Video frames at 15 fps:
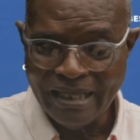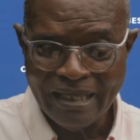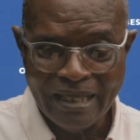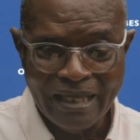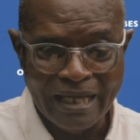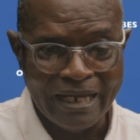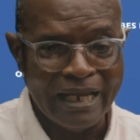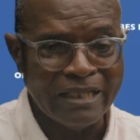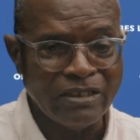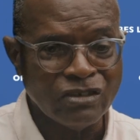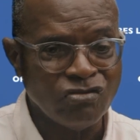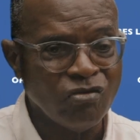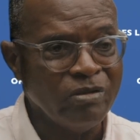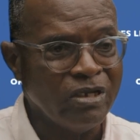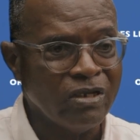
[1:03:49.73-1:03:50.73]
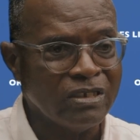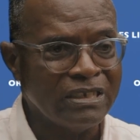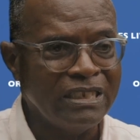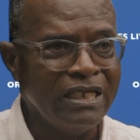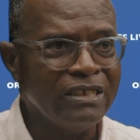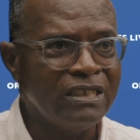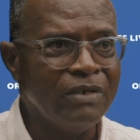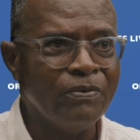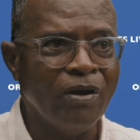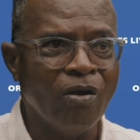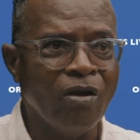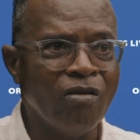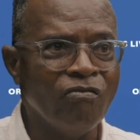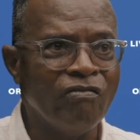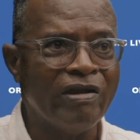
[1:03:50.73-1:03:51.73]
and that is true because they were
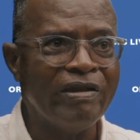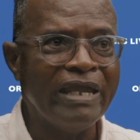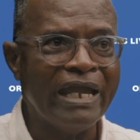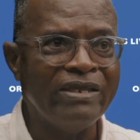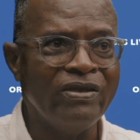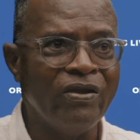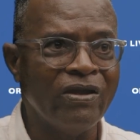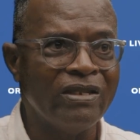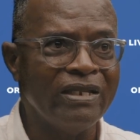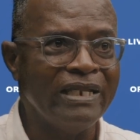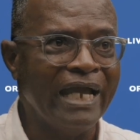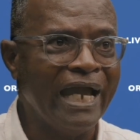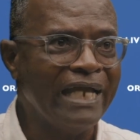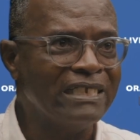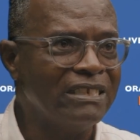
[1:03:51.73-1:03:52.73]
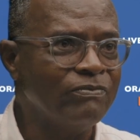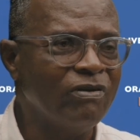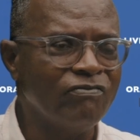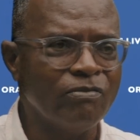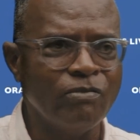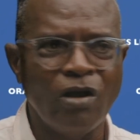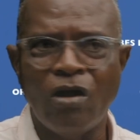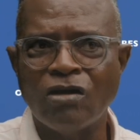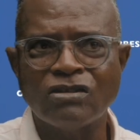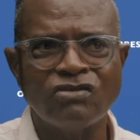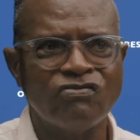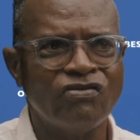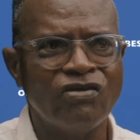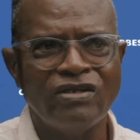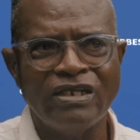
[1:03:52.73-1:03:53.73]
all very educated guys. They were from
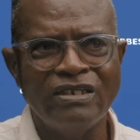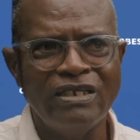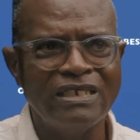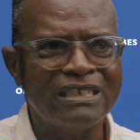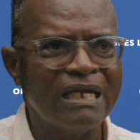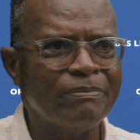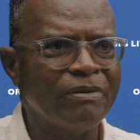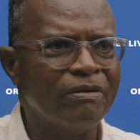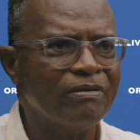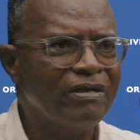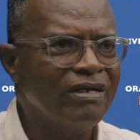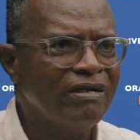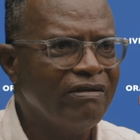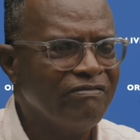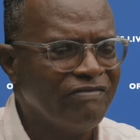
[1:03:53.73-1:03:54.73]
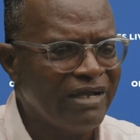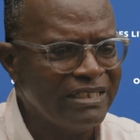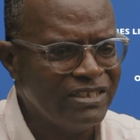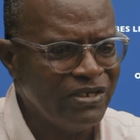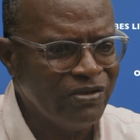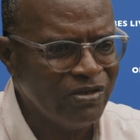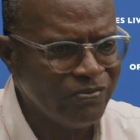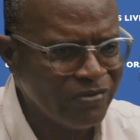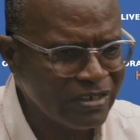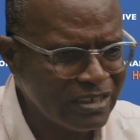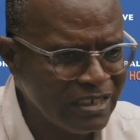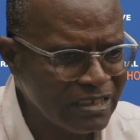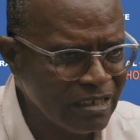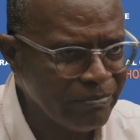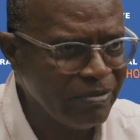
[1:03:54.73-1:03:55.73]
Oxford and these type of fancy
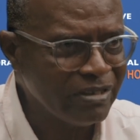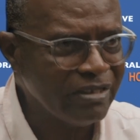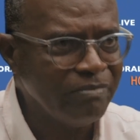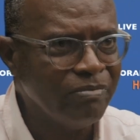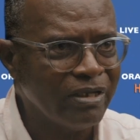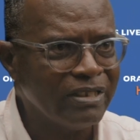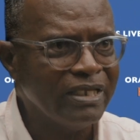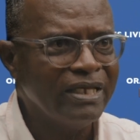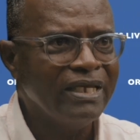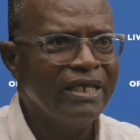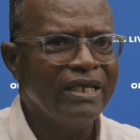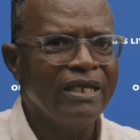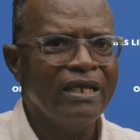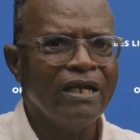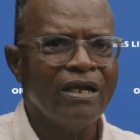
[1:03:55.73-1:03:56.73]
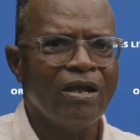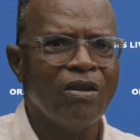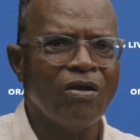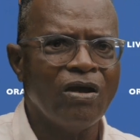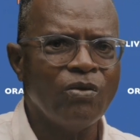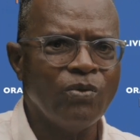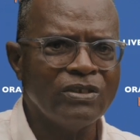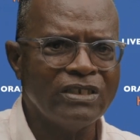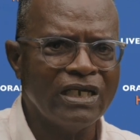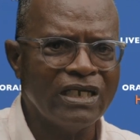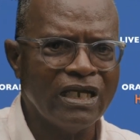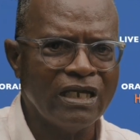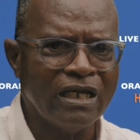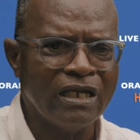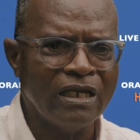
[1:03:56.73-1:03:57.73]
universities in Britain. But Claude was
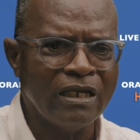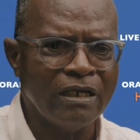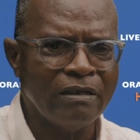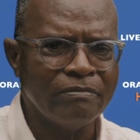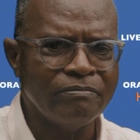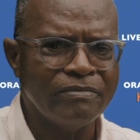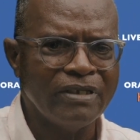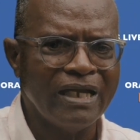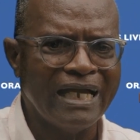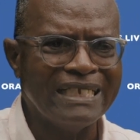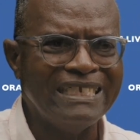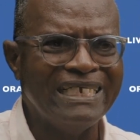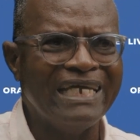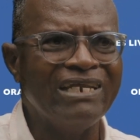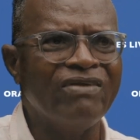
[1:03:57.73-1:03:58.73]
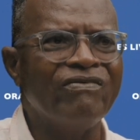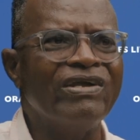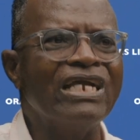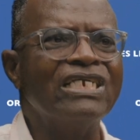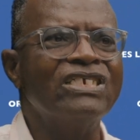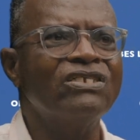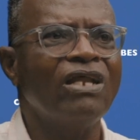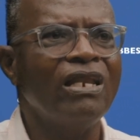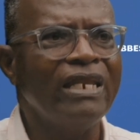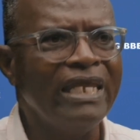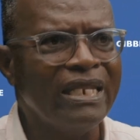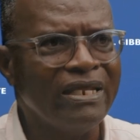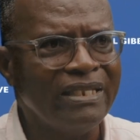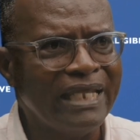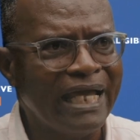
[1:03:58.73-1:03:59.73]
a generational
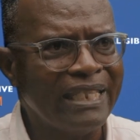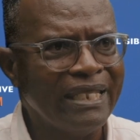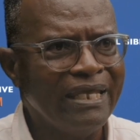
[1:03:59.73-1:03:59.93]
leader in that.